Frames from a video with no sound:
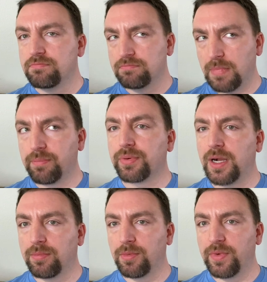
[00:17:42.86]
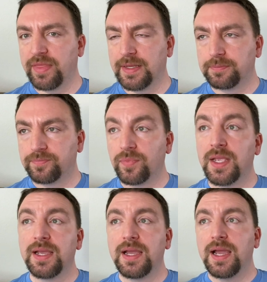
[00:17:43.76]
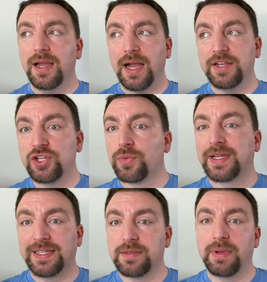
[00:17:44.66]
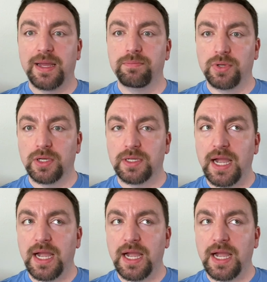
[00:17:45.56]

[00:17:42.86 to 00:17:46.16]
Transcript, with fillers: my problem with it. I don't think it's a bad book.